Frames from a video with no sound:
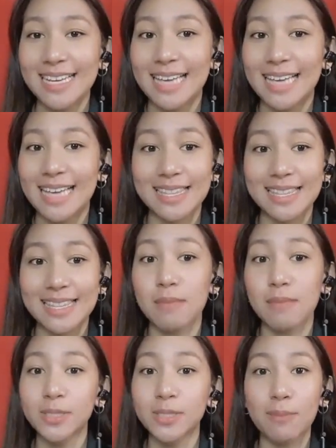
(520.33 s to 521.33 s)
And the
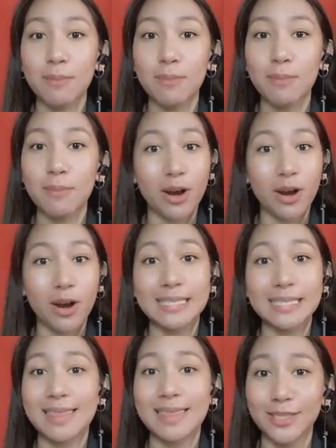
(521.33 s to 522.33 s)
most important
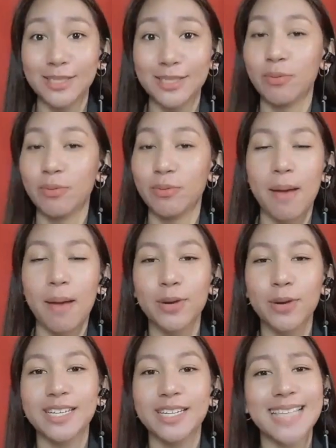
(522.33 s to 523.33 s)
thing to remember
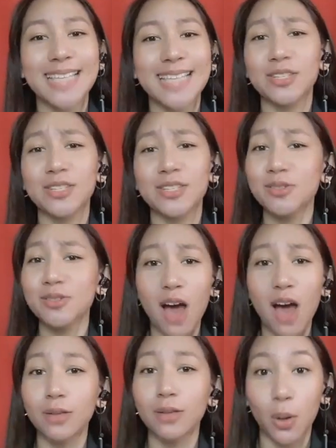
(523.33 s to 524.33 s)
is that you're not
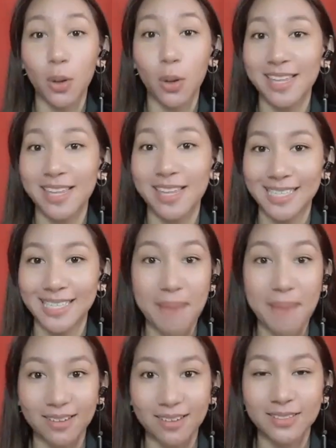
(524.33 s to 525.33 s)
alone in this
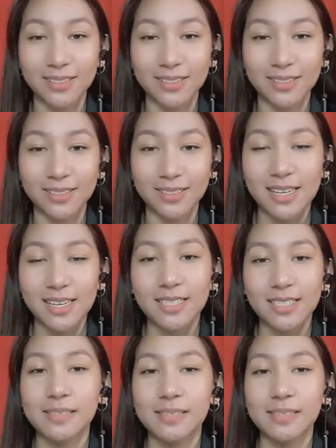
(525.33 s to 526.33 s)
battle.
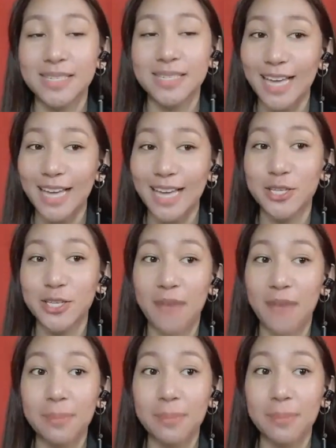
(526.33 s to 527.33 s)
Besides your
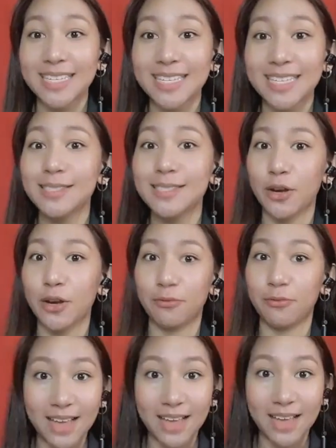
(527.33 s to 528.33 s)
families and your
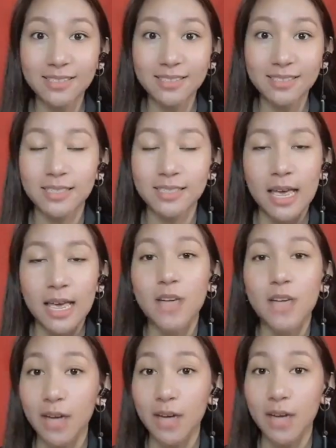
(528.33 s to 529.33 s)
friends,
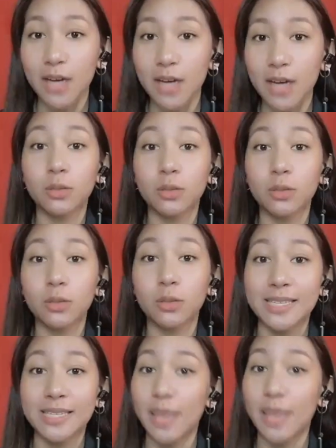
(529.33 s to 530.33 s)
God is always
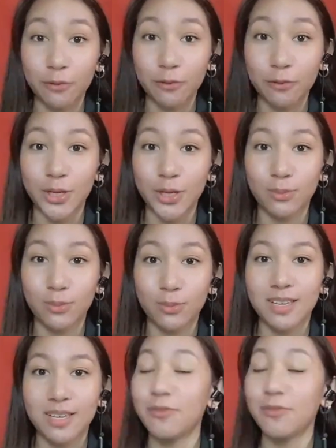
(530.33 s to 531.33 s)
there for you.
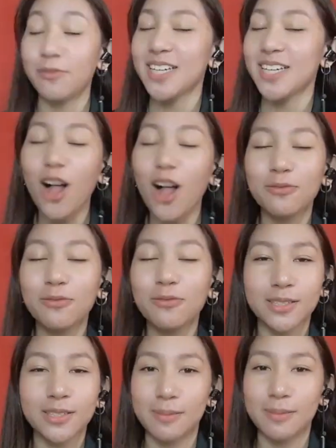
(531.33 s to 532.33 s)
If it all falls
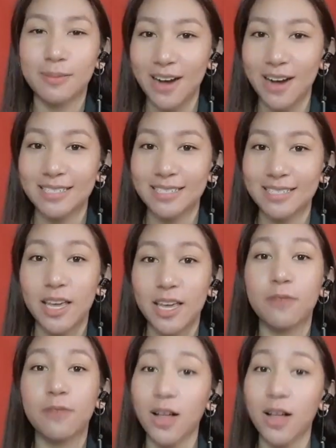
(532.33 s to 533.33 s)
apart, it
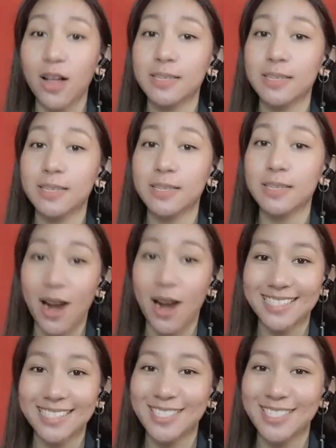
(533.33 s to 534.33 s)
falls apart
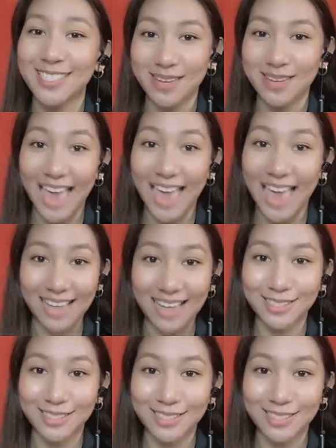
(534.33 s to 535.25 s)
into His hands.